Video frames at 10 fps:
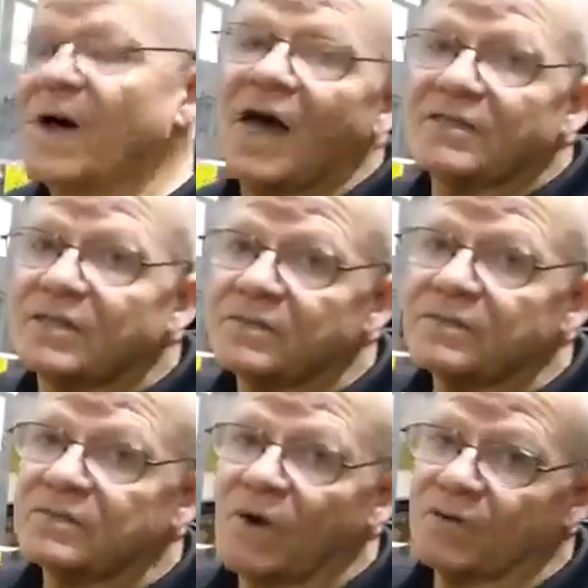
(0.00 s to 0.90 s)
But
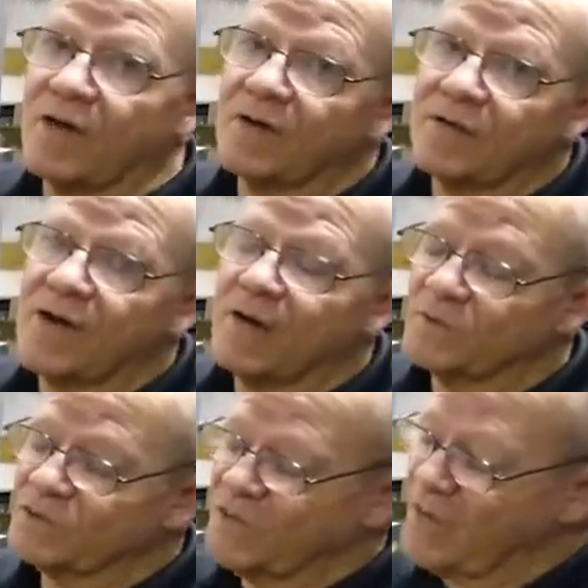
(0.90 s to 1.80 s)
on the other
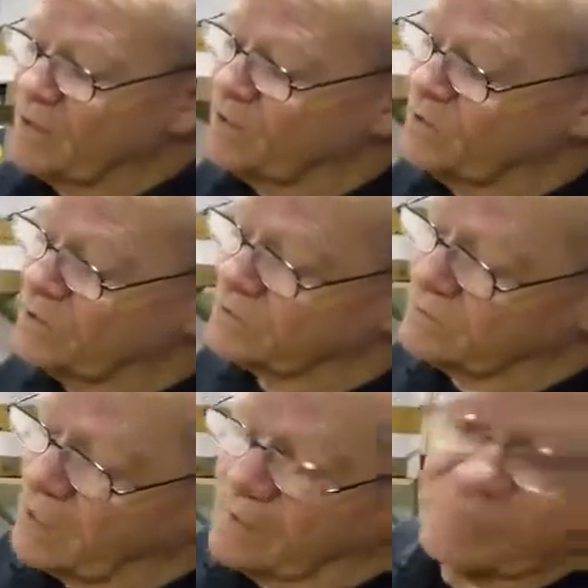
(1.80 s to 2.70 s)
hand, what you can do is